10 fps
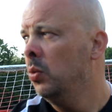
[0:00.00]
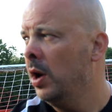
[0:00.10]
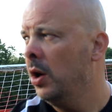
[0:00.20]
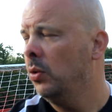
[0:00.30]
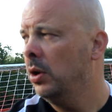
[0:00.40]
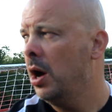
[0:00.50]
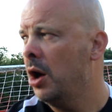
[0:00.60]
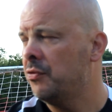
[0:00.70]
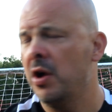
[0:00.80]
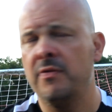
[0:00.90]
Well,
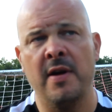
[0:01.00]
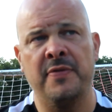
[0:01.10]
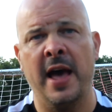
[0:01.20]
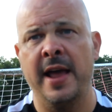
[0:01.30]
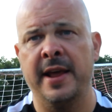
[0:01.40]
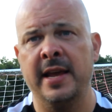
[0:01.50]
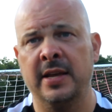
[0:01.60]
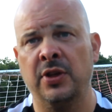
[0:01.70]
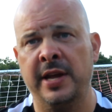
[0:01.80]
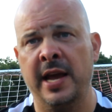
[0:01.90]
I'd rather have that headache
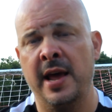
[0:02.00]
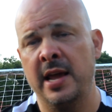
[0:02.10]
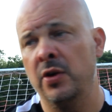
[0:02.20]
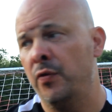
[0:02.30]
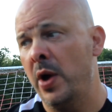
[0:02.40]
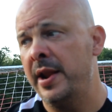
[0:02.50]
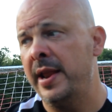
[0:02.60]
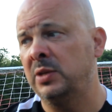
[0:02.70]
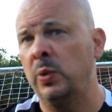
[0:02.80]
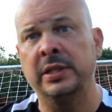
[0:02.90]
than the headache yeah. of where the
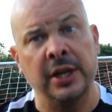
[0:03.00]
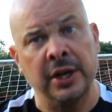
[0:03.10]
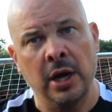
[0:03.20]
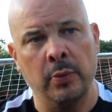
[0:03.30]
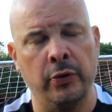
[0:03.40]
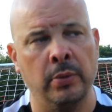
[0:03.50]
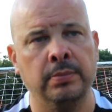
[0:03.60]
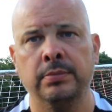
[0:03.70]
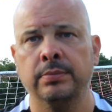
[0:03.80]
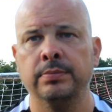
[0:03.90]
next wing's going to come from.
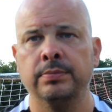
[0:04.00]
Yeah.